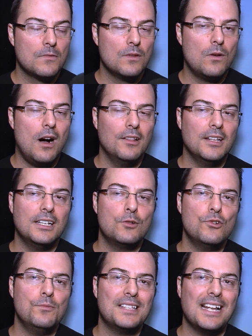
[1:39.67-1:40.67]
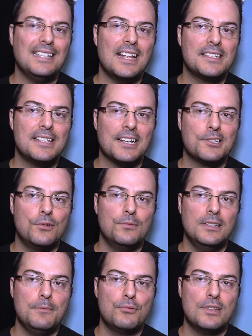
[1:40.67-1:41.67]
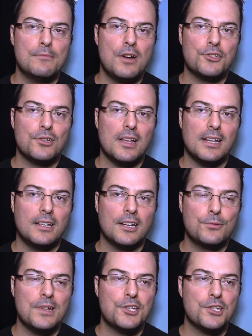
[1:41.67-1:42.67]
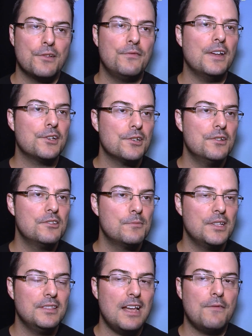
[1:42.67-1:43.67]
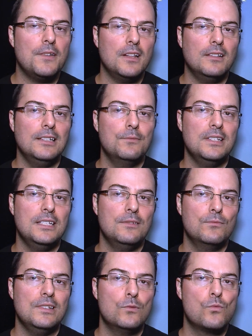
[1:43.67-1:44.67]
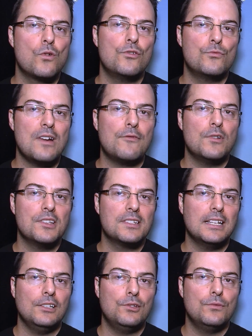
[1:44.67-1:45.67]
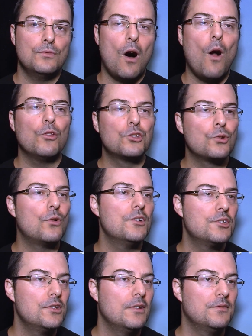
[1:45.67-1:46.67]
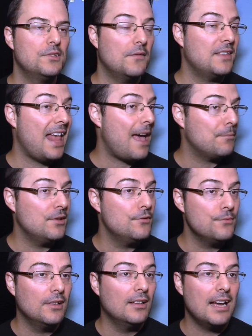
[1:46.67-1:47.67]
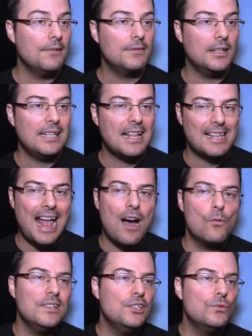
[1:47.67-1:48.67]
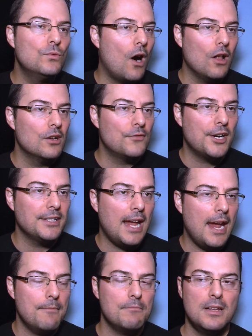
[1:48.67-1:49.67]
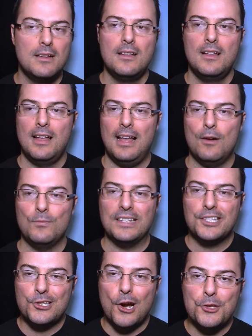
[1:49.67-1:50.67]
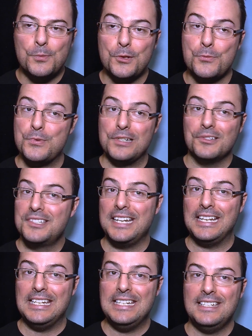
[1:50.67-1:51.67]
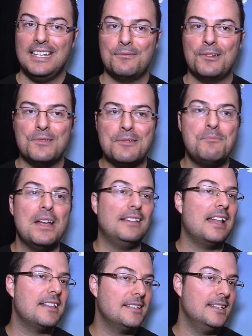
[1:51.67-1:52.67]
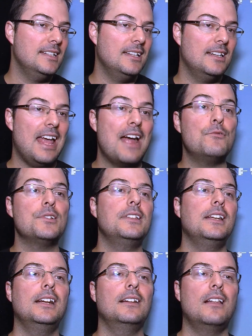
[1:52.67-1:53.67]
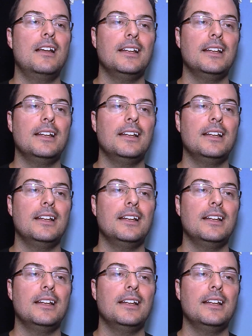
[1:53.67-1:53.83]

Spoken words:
Well, like groups like Dead Sex are really pretty much like a creation of fictions, but definitely we were referencing to all sorts of stuff that happened in real life. Like that's how we do all of our game. It starts with a real city, and when we pick that city, then everything